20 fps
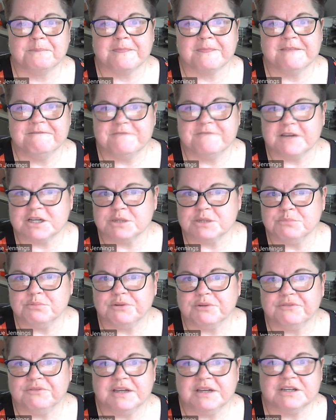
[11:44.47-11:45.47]
infection
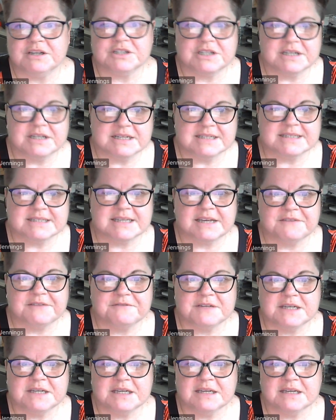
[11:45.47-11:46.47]
prevention and
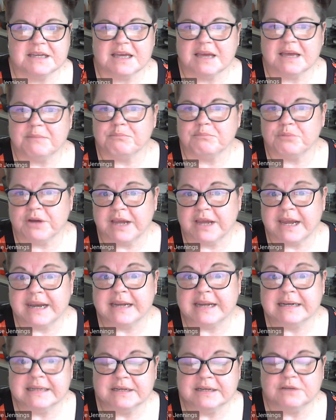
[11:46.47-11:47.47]
safety and
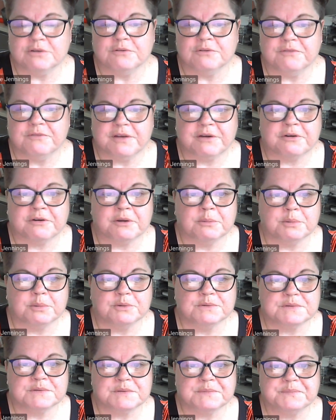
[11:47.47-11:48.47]
pre-analytical
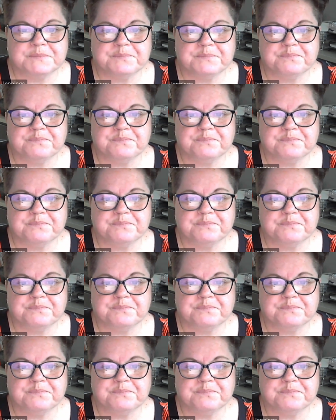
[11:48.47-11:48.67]
variables.